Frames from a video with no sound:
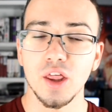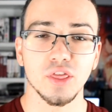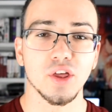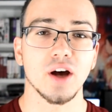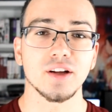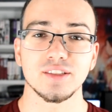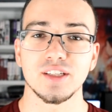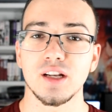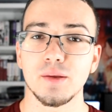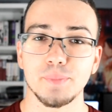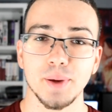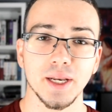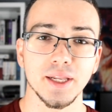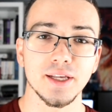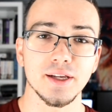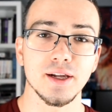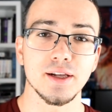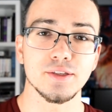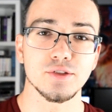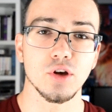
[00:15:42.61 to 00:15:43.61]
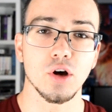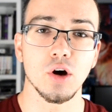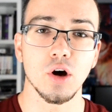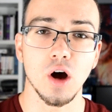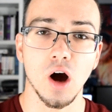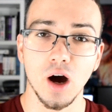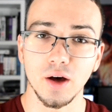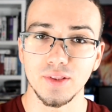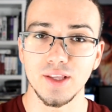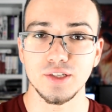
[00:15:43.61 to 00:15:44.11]
thoughts and opinions
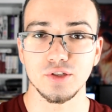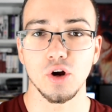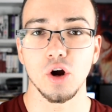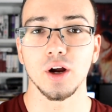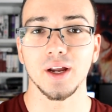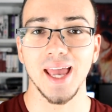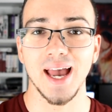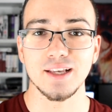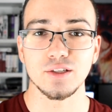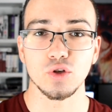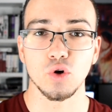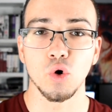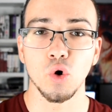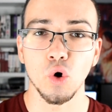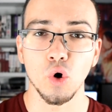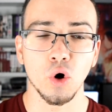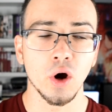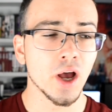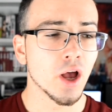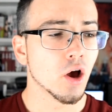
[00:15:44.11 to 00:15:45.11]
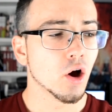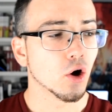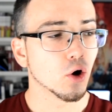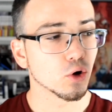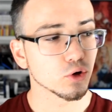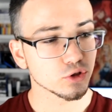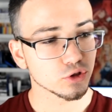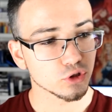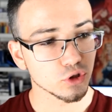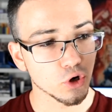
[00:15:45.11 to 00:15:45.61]
on this arc as a whole?
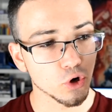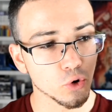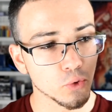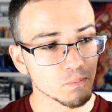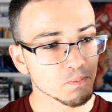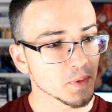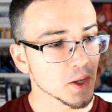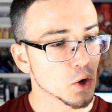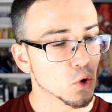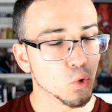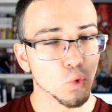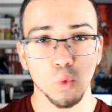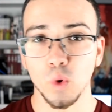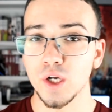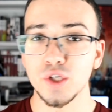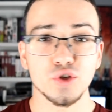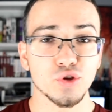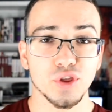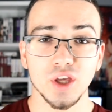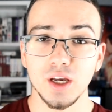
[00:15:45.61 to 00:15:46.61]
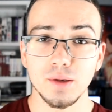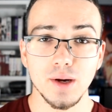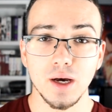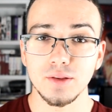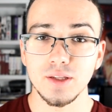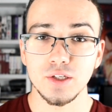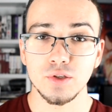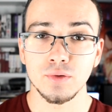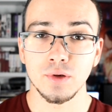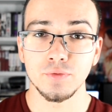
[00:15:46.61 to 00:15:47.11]
Also, what did you think about
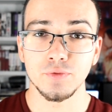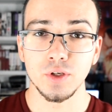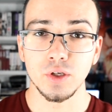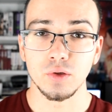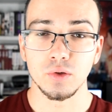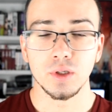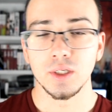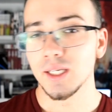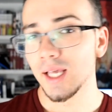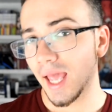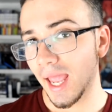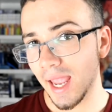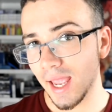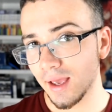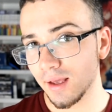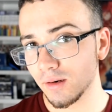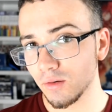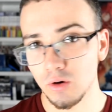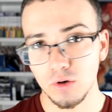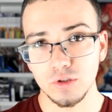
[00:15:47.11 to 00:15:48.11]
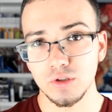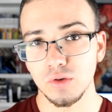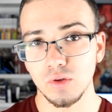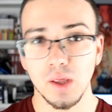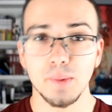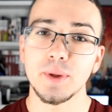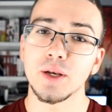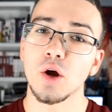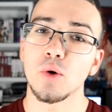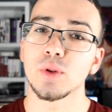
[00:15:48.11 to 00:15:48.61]
this review? And also
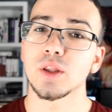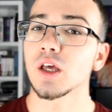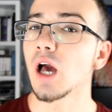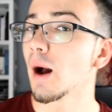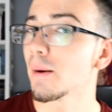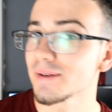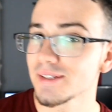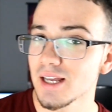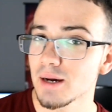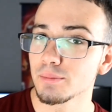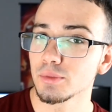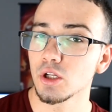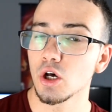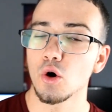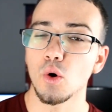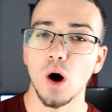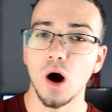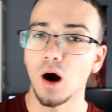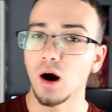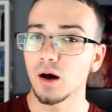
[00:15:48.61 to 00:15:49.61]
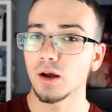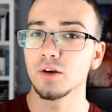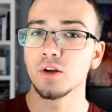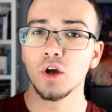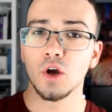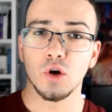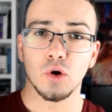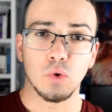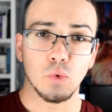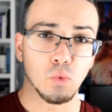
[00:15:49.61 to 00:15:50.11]
let me know in the comments down below on
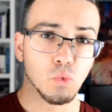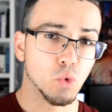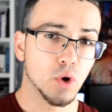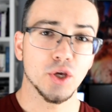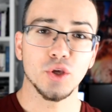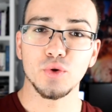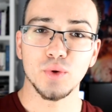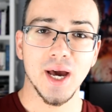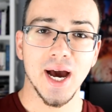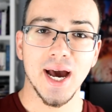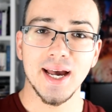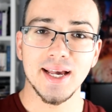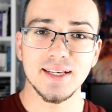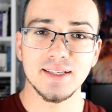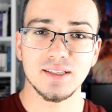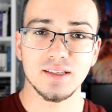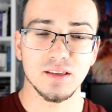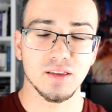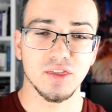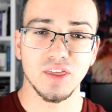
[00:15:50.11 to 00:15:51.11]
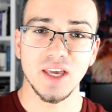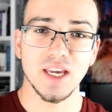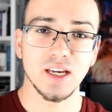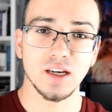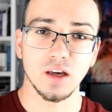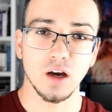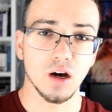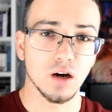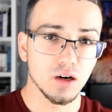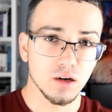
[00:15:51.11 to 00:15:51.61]
what you guys
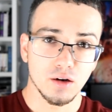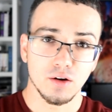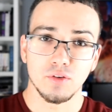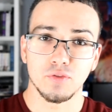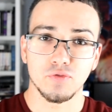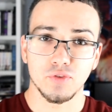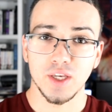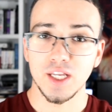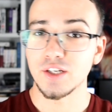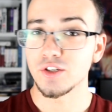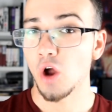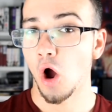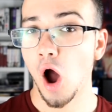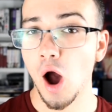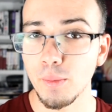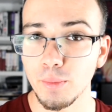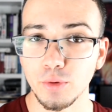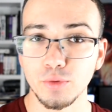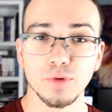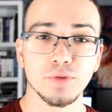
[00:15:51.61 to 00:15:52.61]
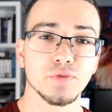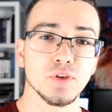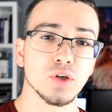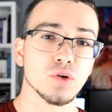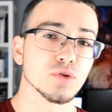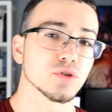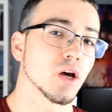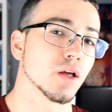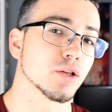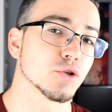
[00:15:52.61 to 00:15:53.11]
think of Gintama
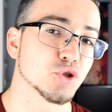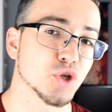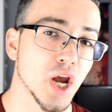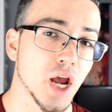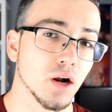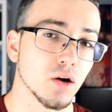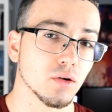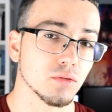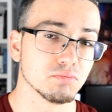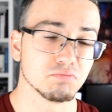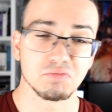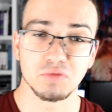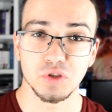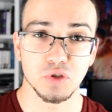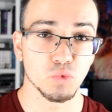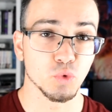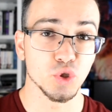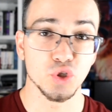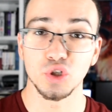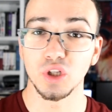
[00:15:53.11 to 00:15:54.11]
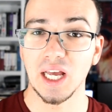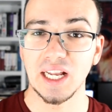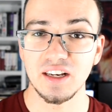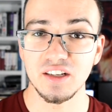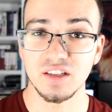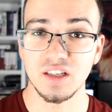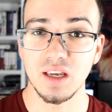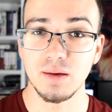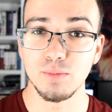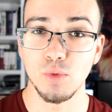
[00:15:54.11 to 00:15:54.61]
reviews on the channel. Would you like to
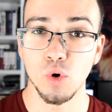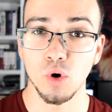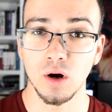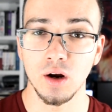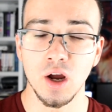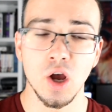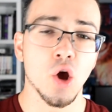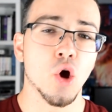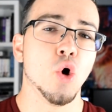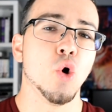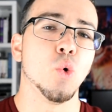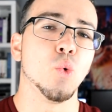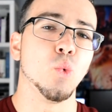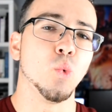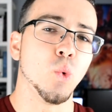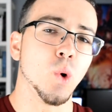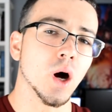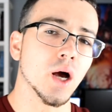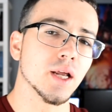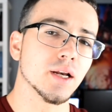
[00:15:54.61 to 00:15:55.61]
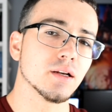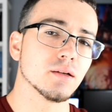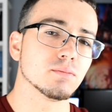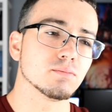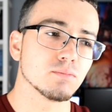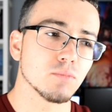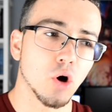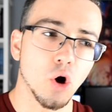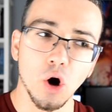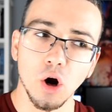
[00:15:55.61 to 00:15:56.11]
see more? What
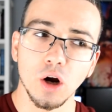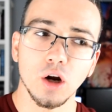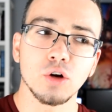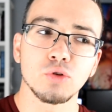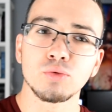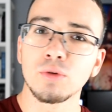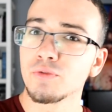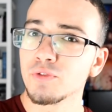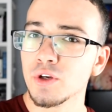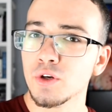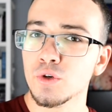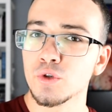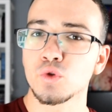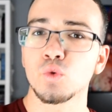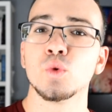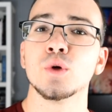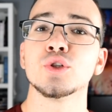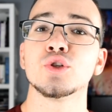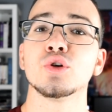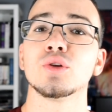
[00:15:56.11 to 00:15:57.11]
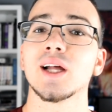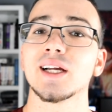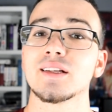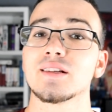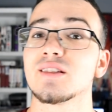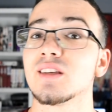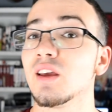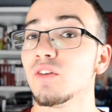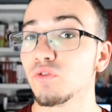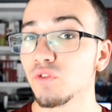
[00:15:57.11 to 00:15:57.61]
arc reviews would you like to
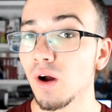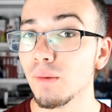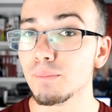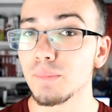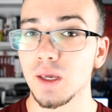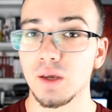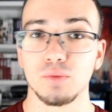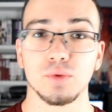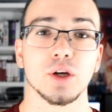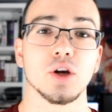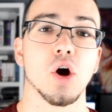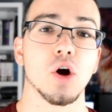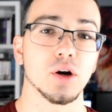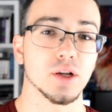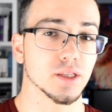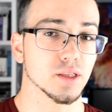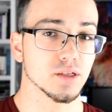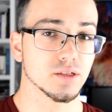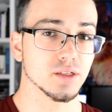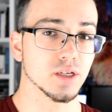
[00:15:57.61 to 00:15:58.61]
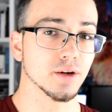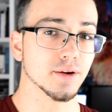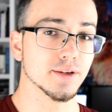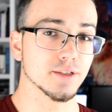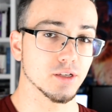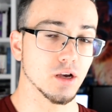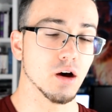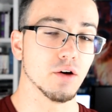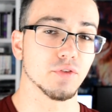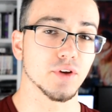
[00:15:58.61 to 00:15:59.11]
see from me regarding the
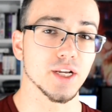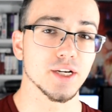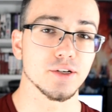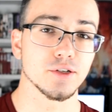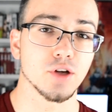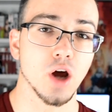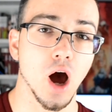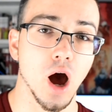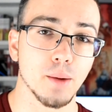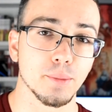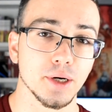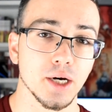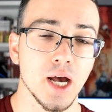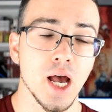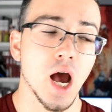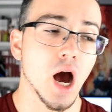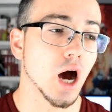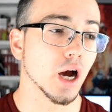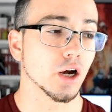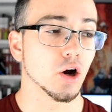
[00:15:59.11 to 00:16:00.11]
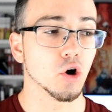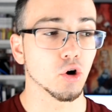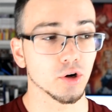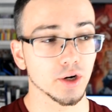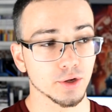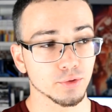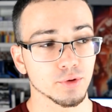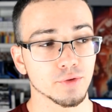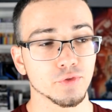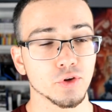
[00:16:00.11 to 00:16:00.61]
series of Gintama? I
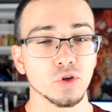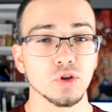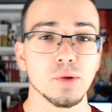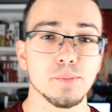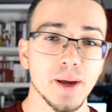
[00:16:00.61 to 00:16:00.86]
already reviewed the